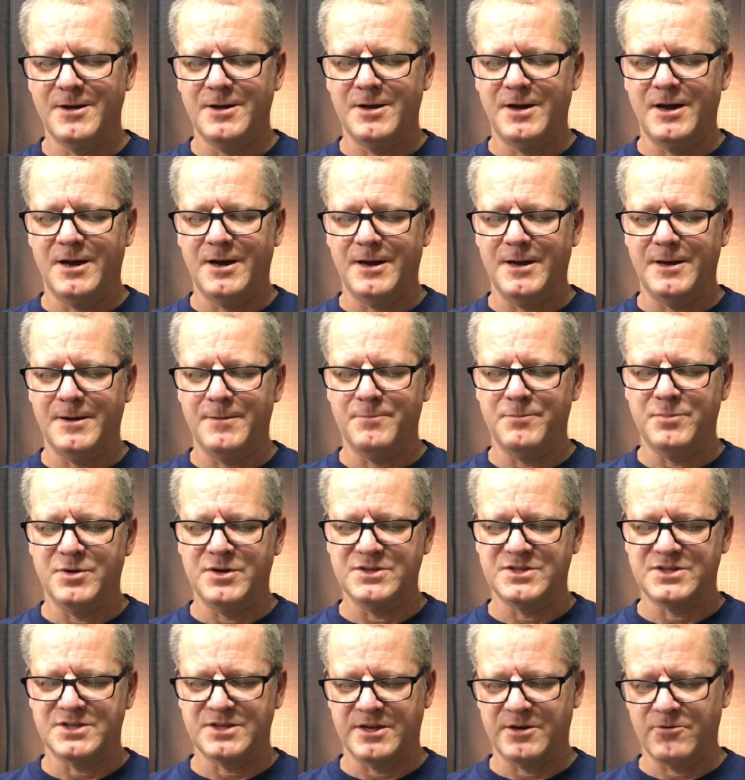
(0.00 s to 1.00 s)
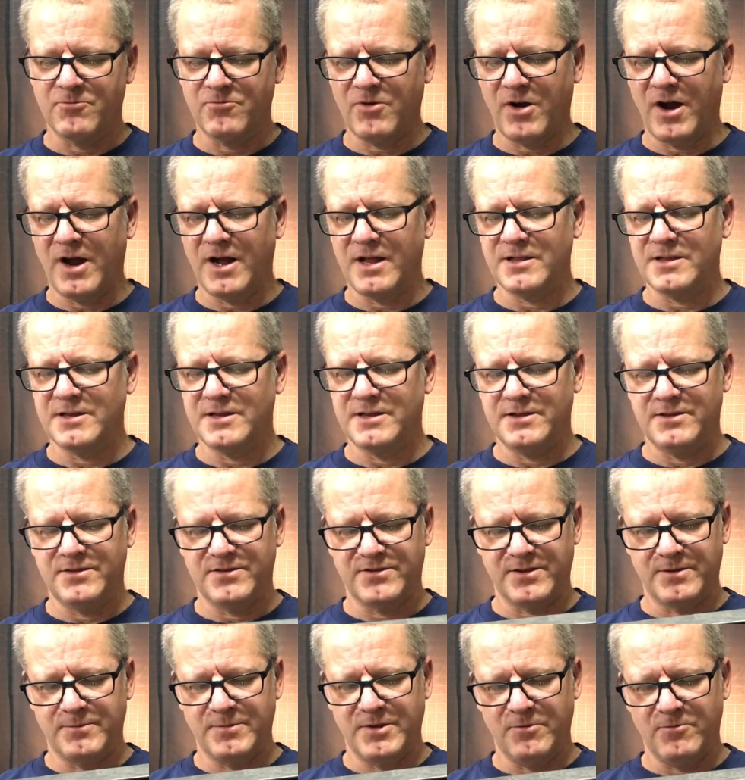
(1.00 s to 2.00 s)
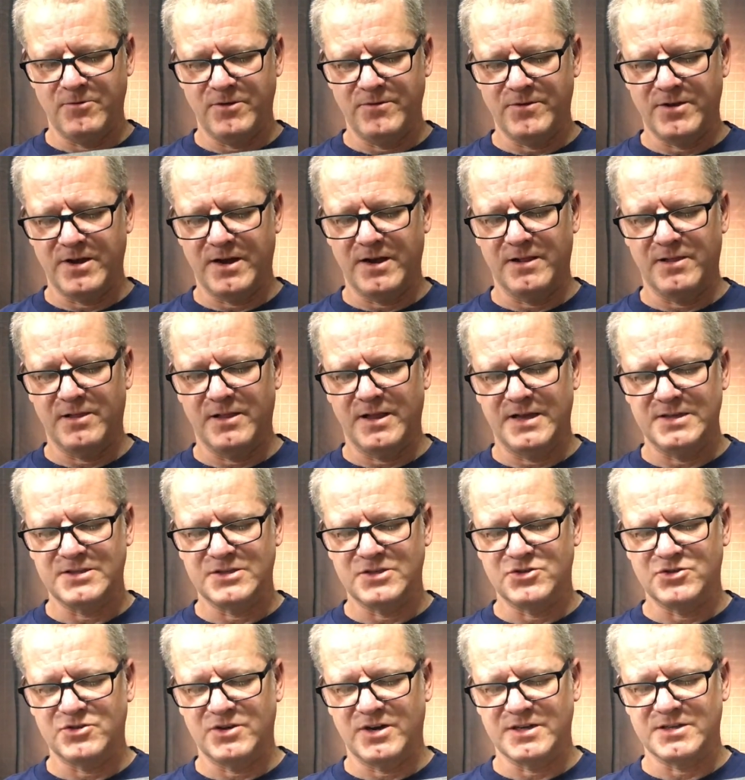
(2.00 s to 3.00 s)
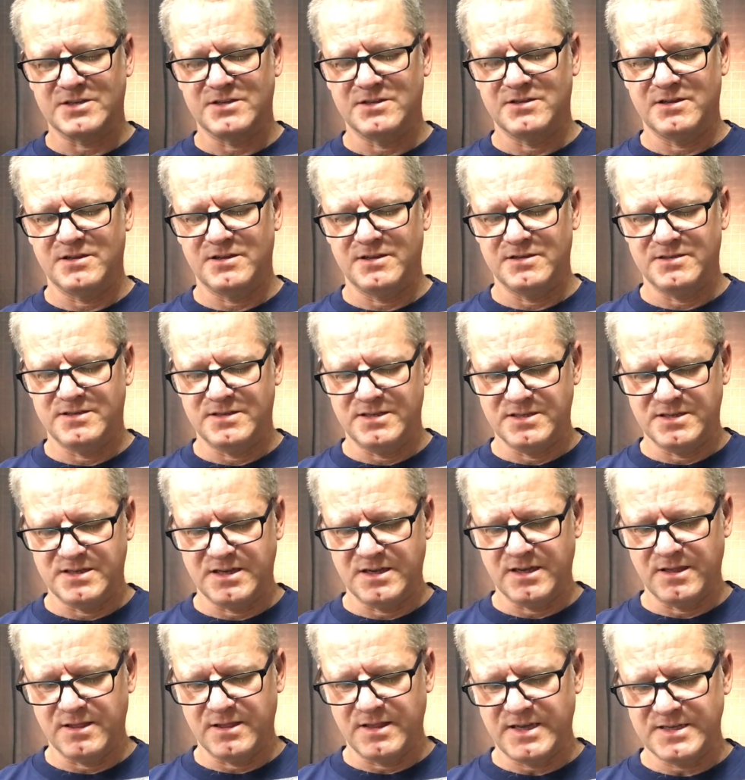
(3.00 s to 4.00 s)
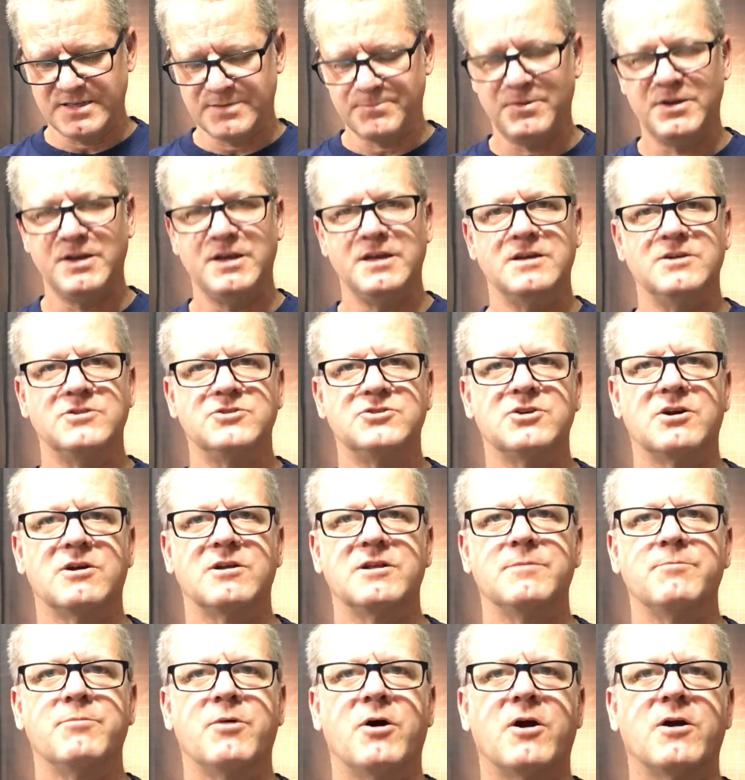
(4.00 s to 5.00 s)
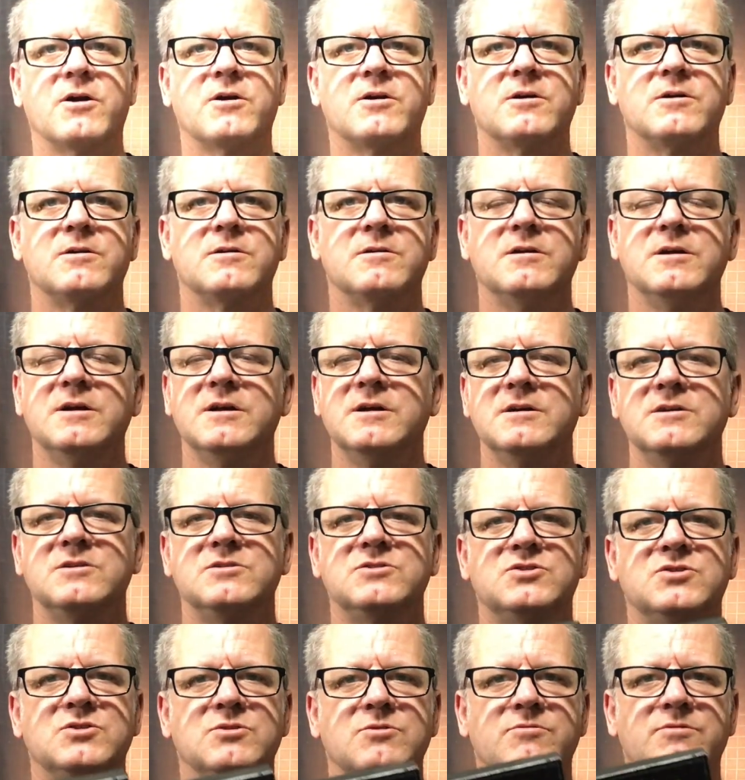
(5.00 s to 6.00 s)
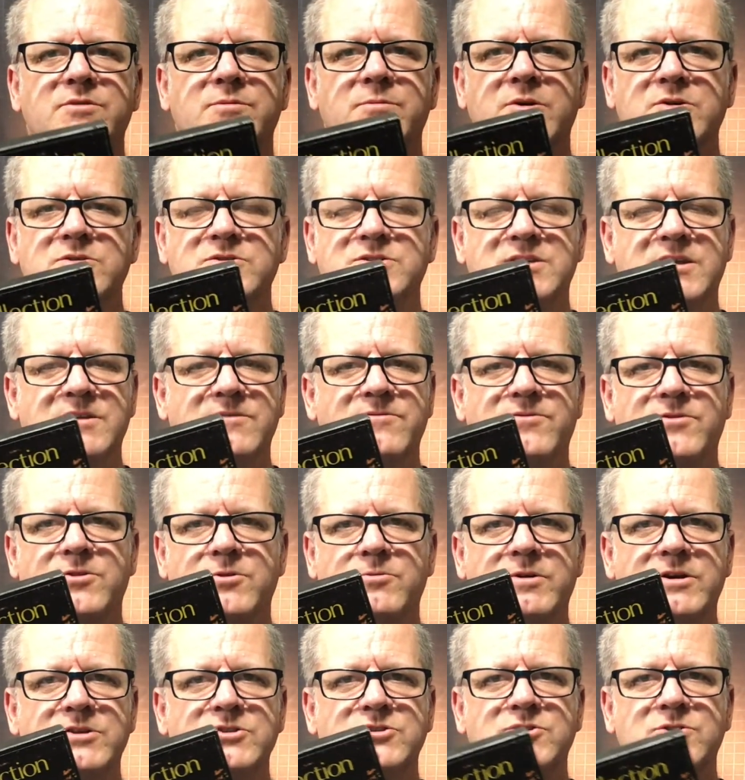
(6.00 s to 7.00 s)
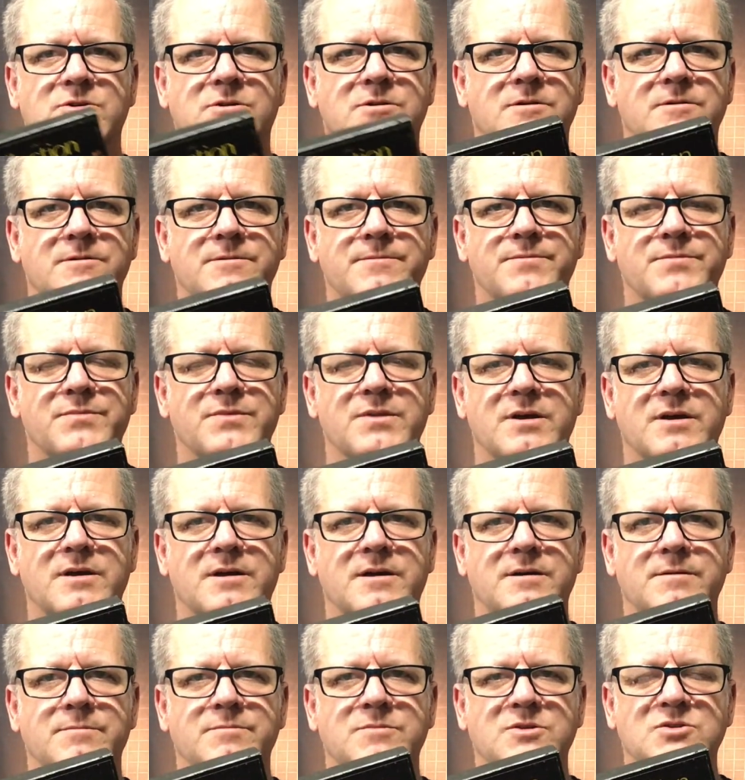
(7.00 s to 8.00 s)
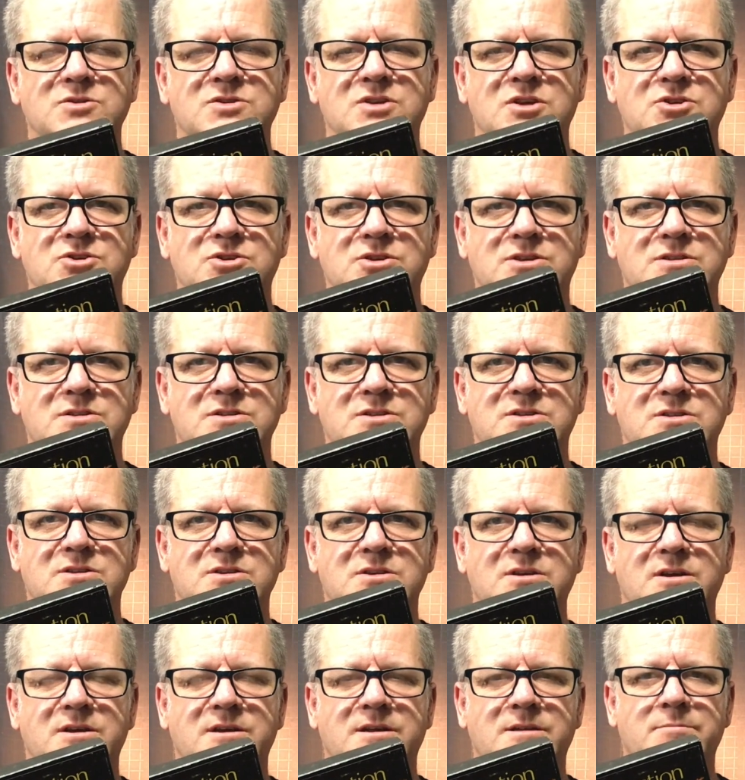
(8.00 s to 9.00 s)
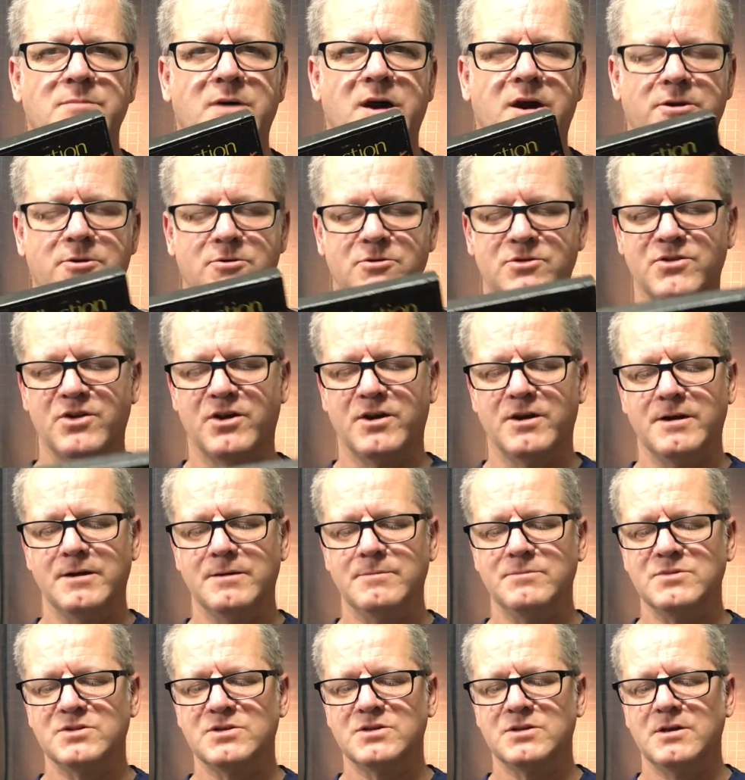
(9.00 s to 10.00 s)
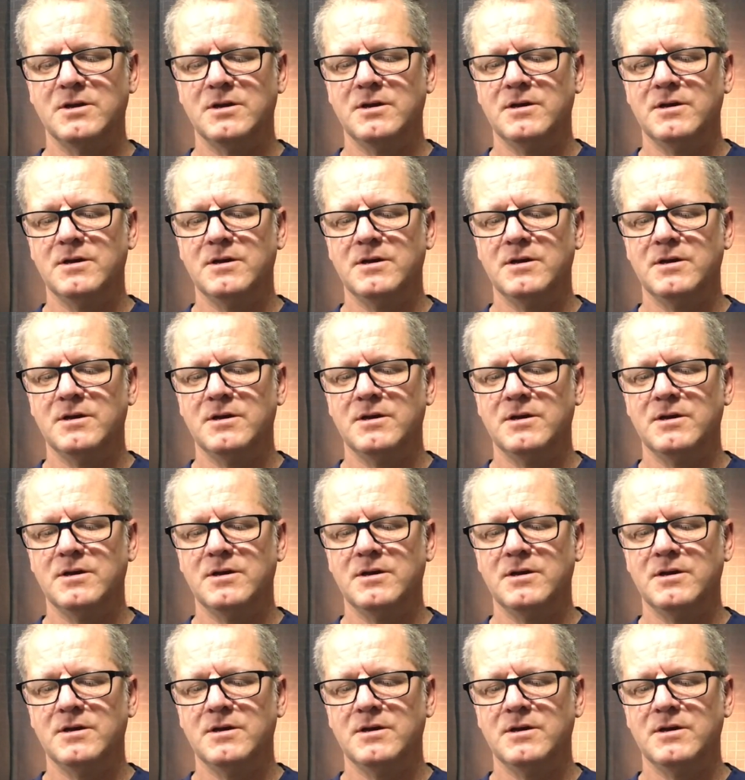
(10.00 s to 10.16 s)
But Sonny Rollins. I mean, we've got lots of tracks. Dizzy Gillespie and Charlie Parker, 2 of the most influential musicians in modern times.